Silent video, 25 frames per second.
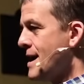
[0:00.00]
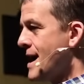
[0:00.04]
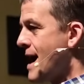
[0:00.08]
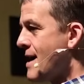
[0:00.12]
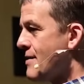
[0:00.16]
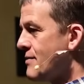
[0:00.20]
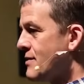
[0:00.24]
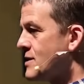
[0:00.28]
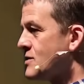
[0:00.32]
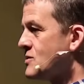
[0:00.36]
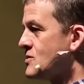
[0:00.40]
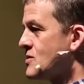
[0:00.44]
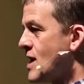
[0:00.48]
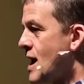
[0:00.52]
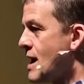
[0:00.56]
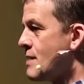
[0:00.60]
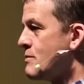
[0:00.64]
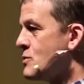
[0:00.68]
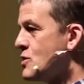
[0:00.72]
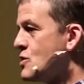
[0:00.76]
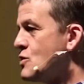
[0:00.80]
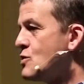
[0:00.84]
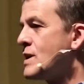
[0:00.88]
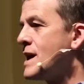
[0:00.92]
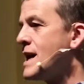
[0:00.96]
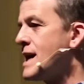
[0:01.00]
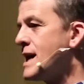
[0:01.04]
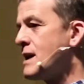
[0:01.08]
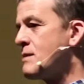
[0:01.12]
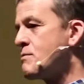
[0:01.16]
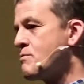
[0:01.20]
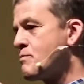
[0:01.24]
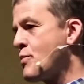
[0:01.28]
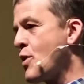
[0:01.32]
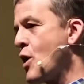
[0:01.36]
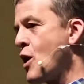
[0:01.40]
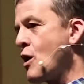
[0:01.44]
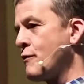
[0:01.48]
And this time you get
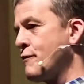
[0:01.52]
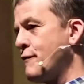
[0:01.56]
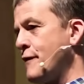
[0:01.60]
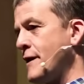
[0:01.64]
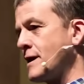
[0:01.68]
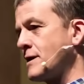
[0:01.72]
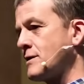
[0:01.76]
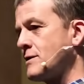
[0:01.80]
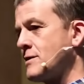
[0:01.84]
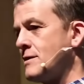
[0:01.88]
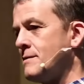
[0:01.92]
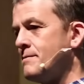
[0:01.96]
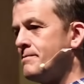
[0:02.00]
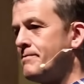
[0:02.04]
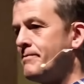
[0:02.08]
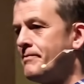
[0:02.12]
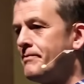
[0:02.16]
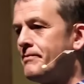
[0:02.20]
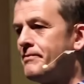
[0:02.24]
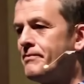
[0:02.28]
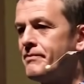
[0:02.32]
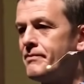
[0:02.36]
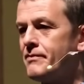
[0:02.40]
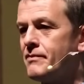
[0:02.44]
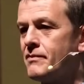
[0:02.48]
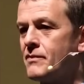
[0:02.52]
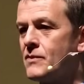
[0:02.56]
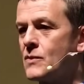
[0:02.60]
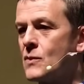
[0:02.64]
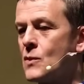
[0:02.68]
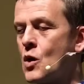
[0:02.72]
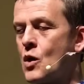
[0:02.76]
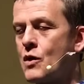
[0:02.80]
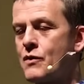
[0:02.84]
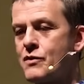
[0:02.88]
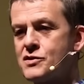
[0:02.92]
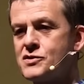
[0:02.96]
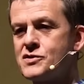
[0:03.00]
it perfect,
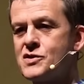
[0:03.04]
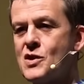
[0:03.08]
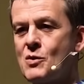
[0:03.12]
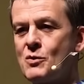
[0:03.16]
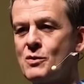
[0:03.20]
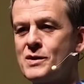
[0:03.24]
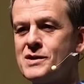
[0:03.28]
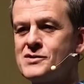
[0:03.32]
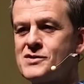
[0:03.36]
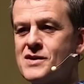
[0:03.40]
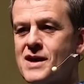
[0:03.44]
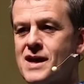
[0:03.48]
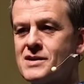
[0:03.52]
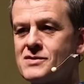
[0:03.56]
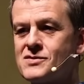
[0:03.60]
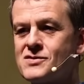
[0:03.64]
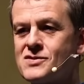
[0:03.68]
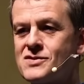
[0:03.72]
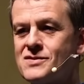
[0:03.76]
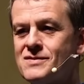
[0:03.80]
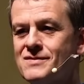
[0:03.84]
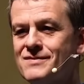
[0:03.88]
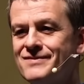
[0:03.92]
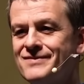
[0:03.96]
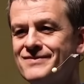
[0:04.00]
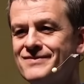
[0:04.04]
or there's no recess.